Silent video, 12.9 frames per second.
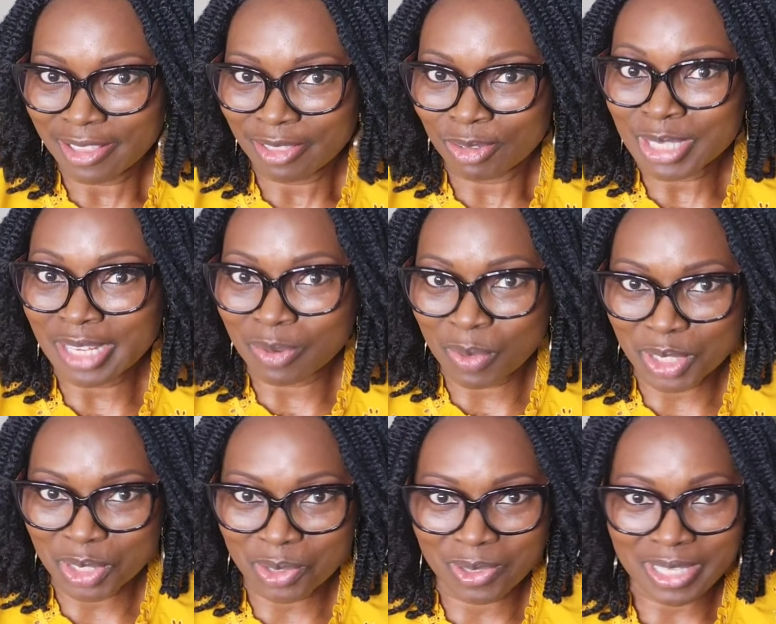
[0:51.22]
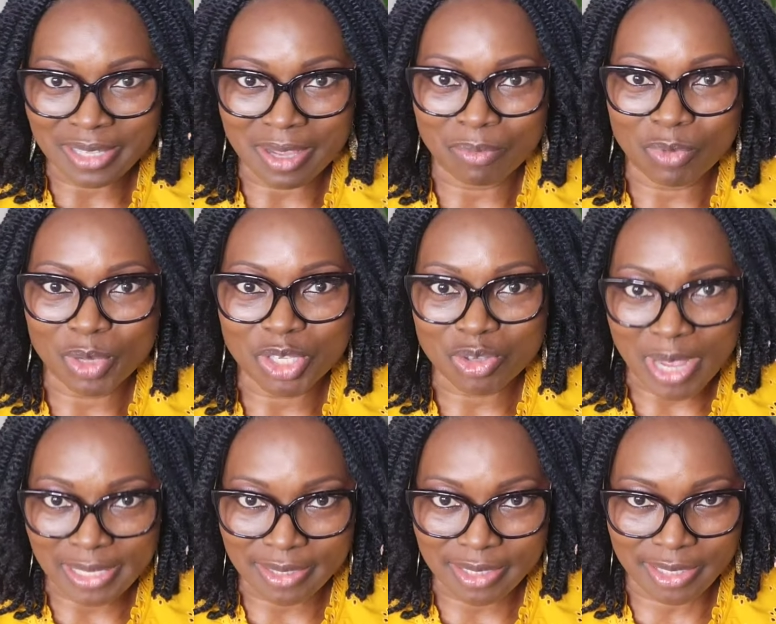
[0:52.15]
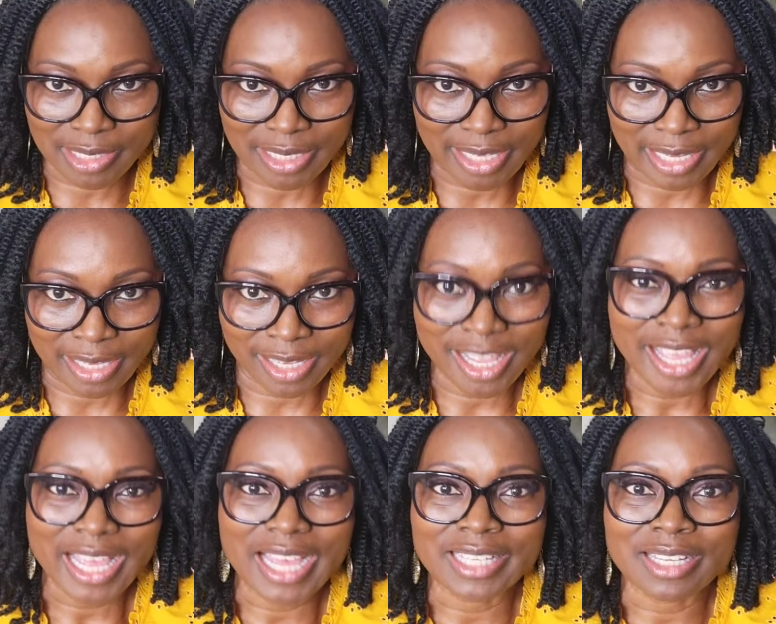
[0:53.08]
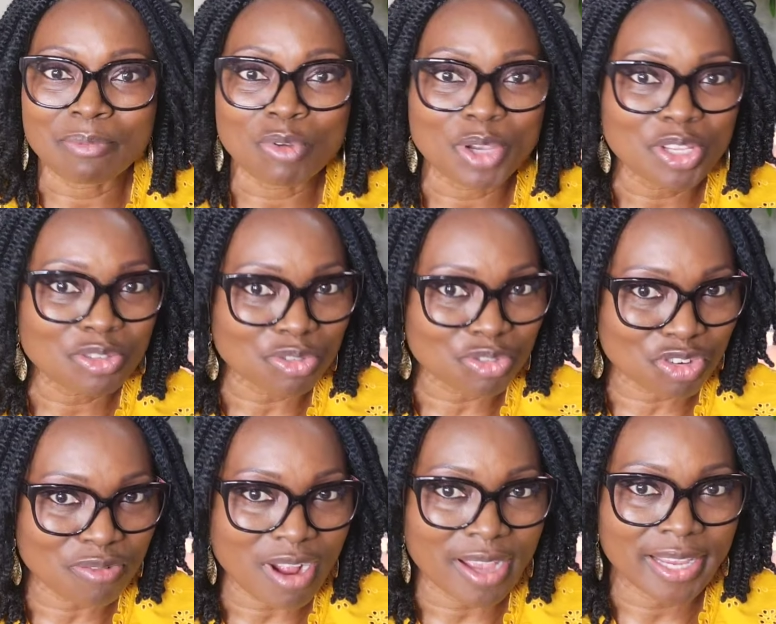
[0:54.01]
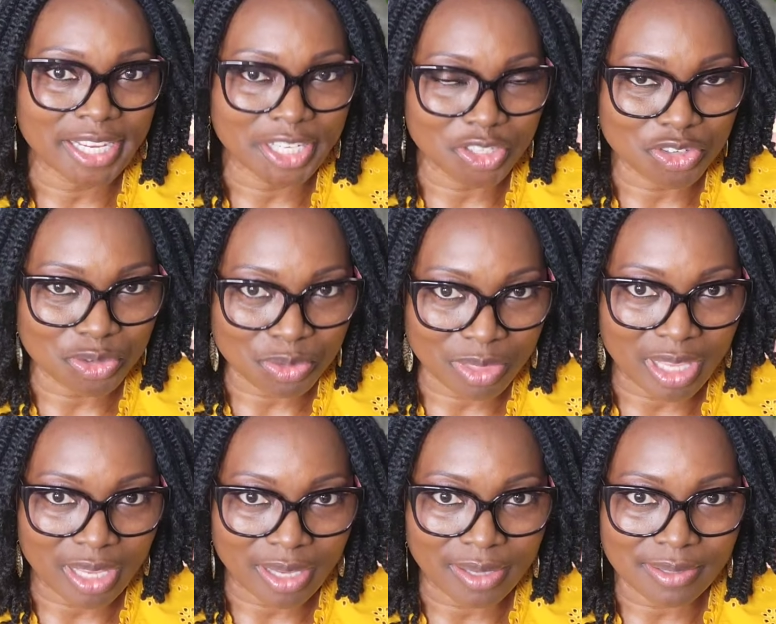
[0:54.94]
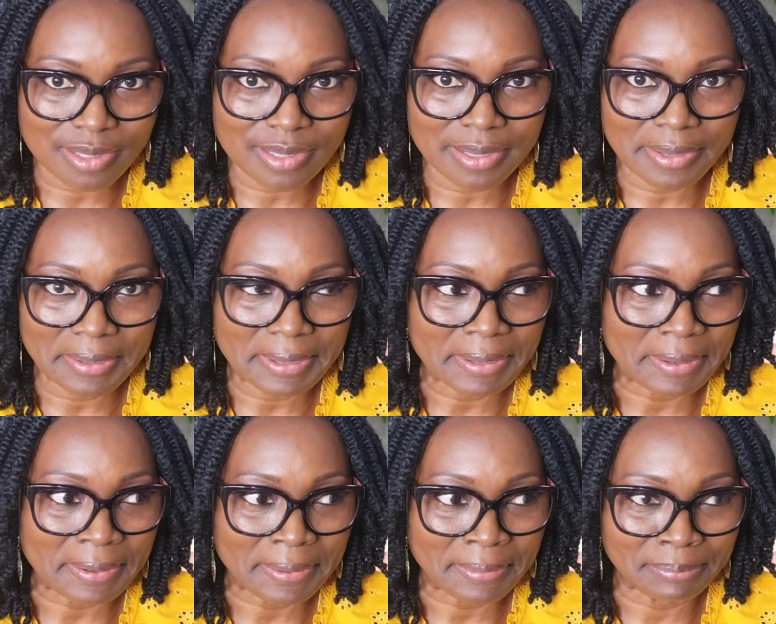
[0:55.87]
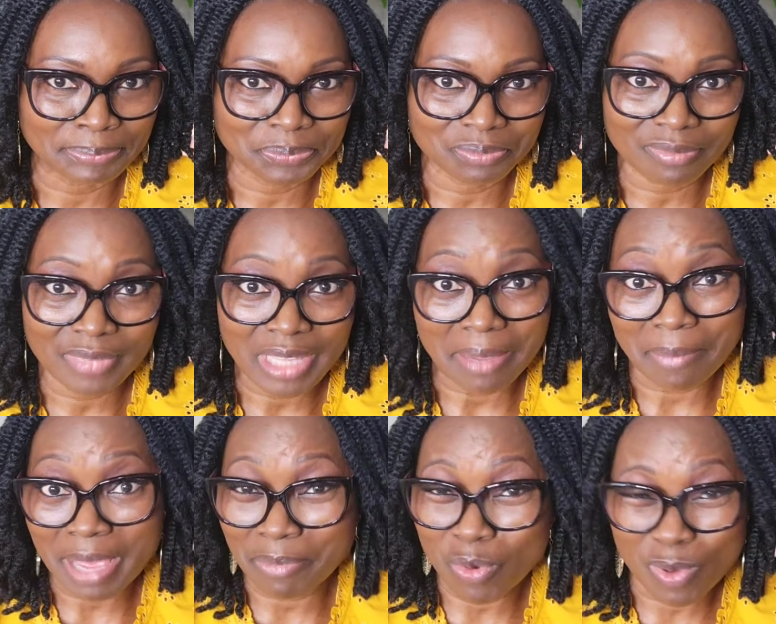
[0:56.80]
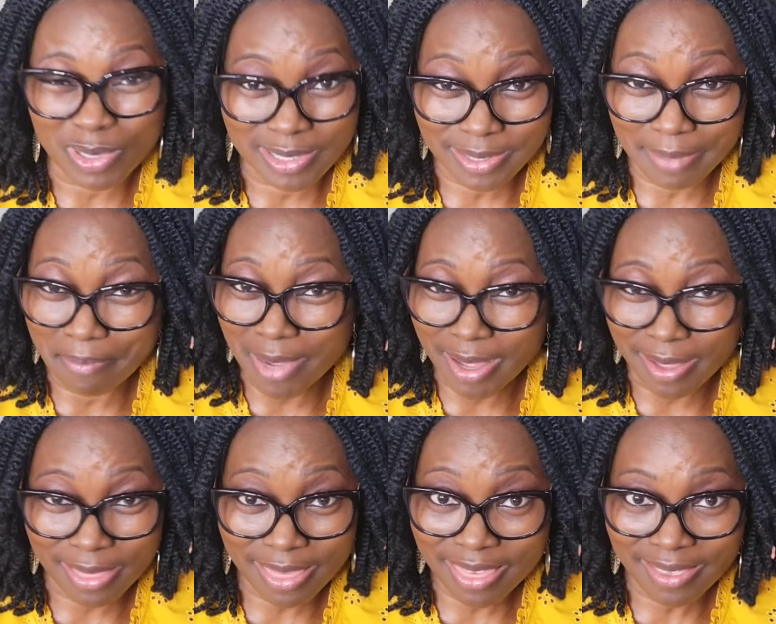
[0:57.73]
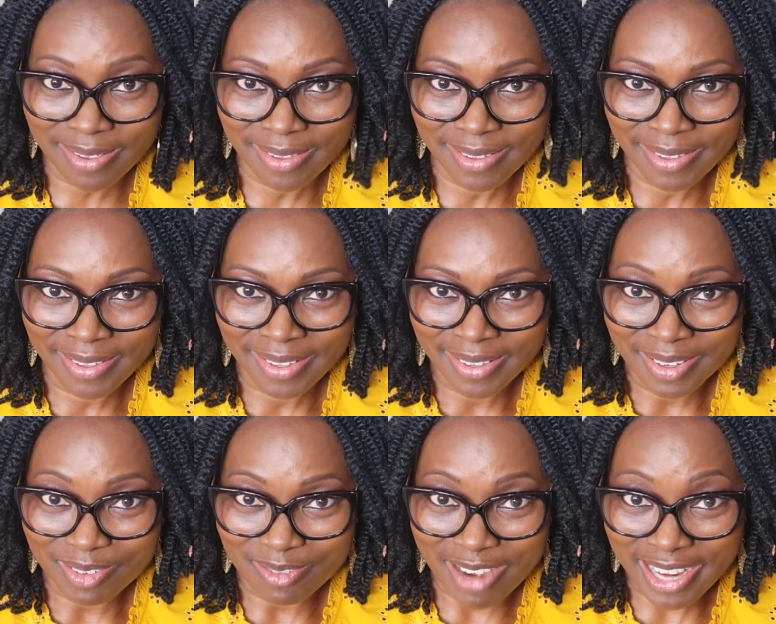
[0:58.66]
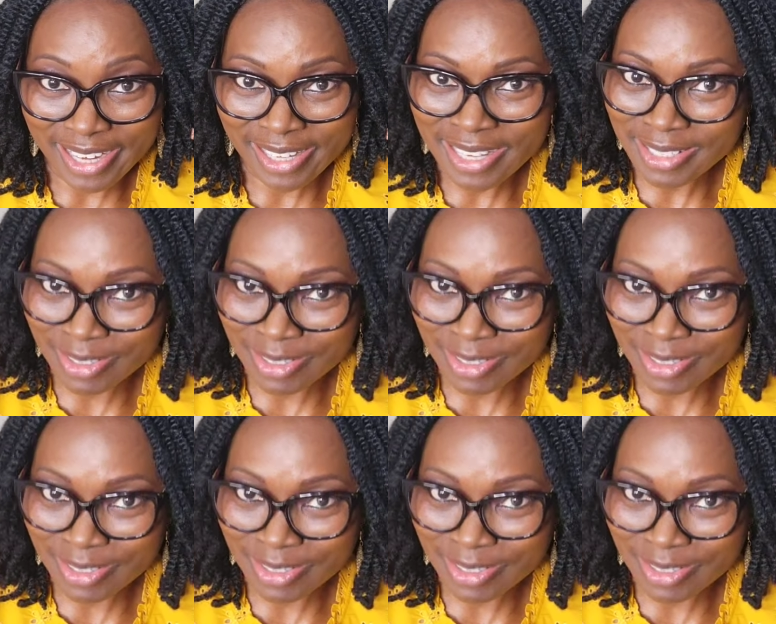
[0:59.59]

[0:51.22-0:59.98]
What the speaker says: Those are the questions that I'm going to answer today, and I'm going to try and do this maybe once a month, right?